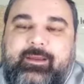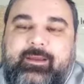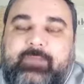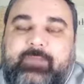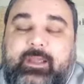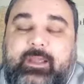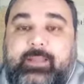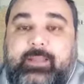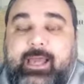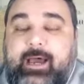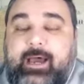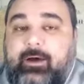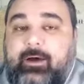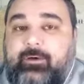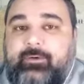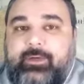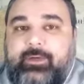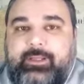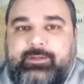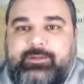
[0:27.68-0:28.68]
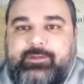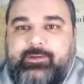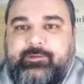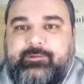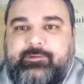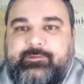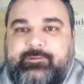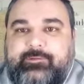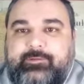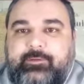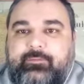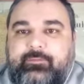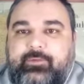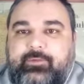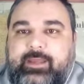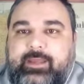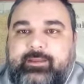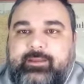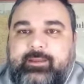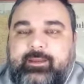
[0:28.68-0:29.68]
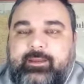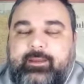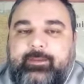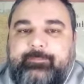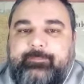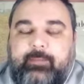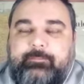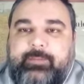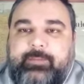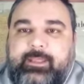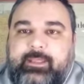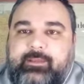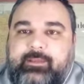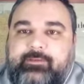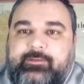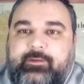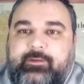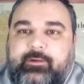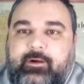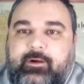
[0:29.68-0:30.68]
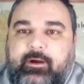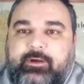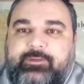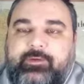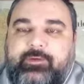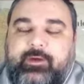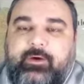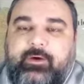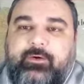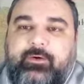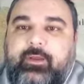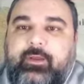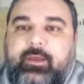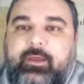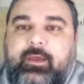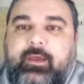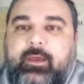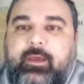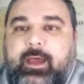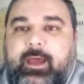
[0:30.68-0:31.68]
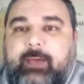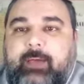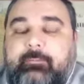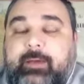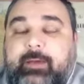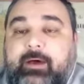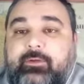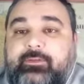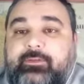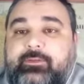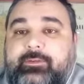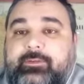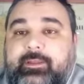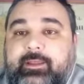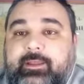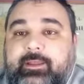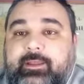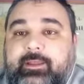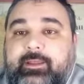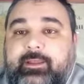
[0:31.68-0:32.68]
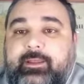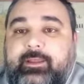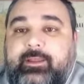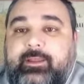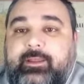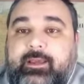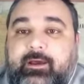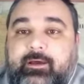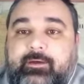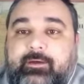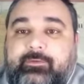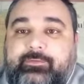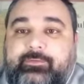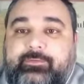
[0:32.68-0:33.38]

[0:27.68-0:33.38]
Now, I just read a piece, an article about the lack of